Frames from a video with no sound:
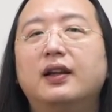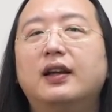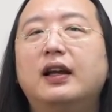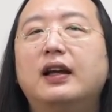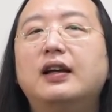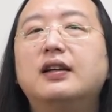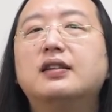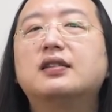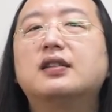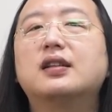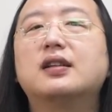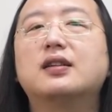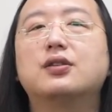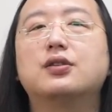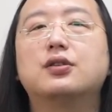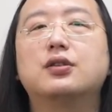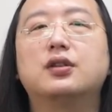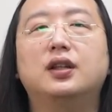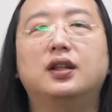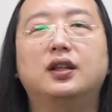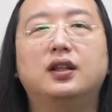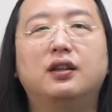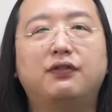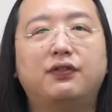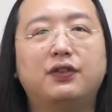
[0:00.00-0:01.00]
As
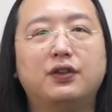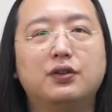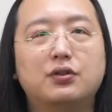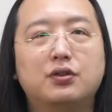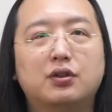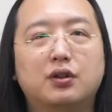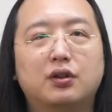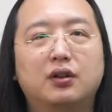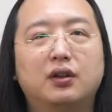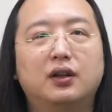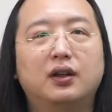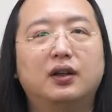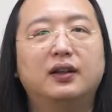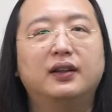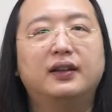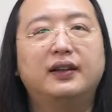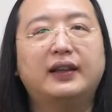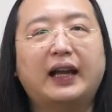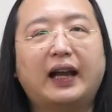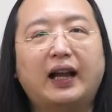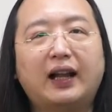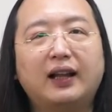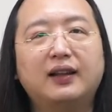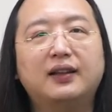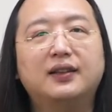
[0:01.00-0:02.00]
such, in the future,
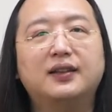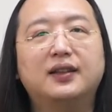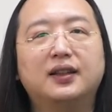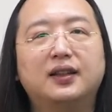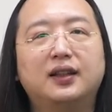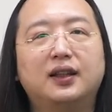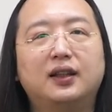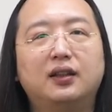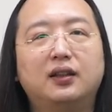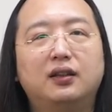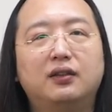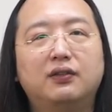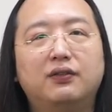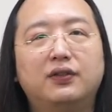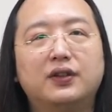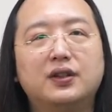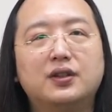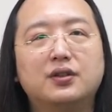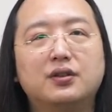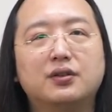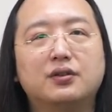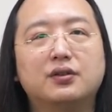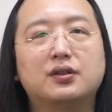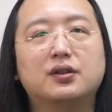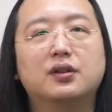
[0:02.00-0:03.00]
talented
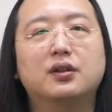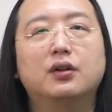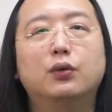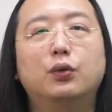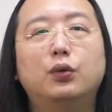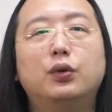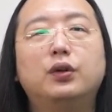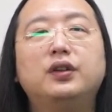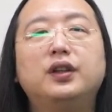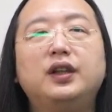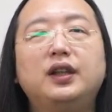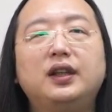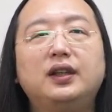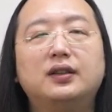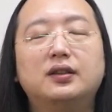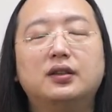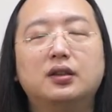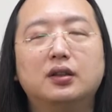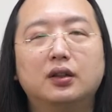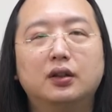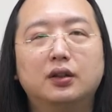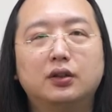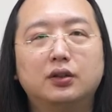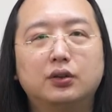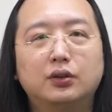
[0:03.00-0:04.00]
individuals will need
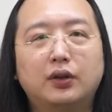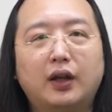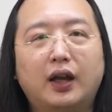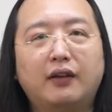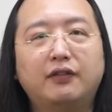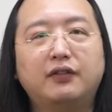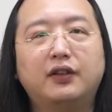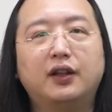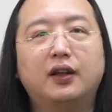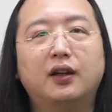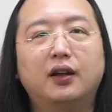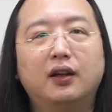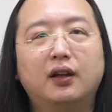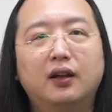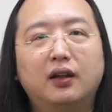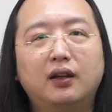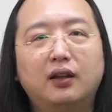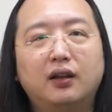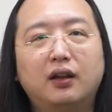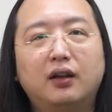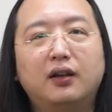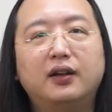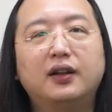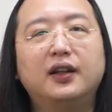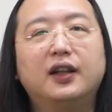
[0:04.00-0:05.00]
to have the
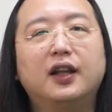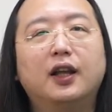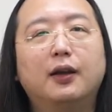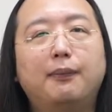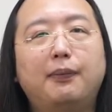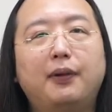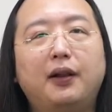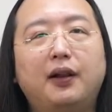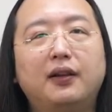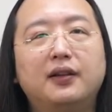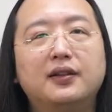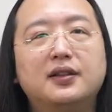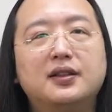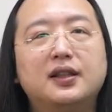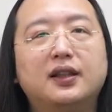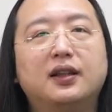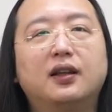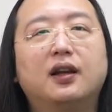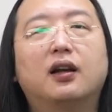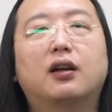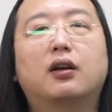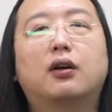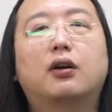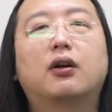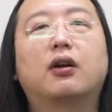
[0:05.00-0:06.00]
learning ability
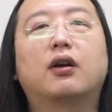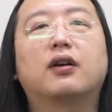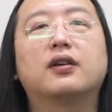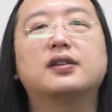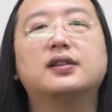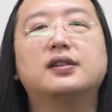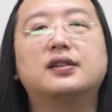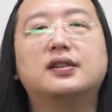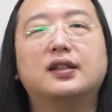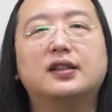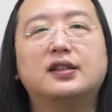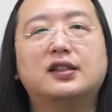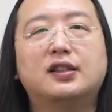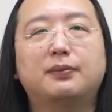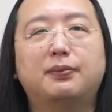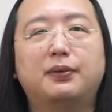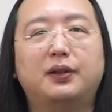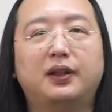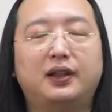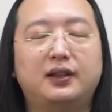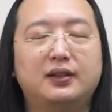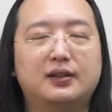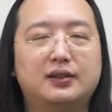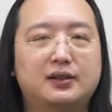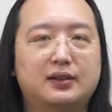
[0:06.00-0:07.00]
across
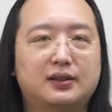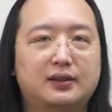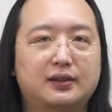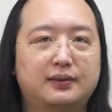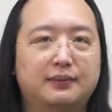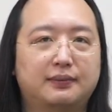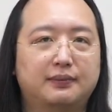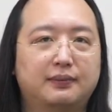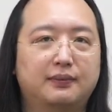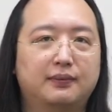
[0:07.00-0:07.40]
disciplines.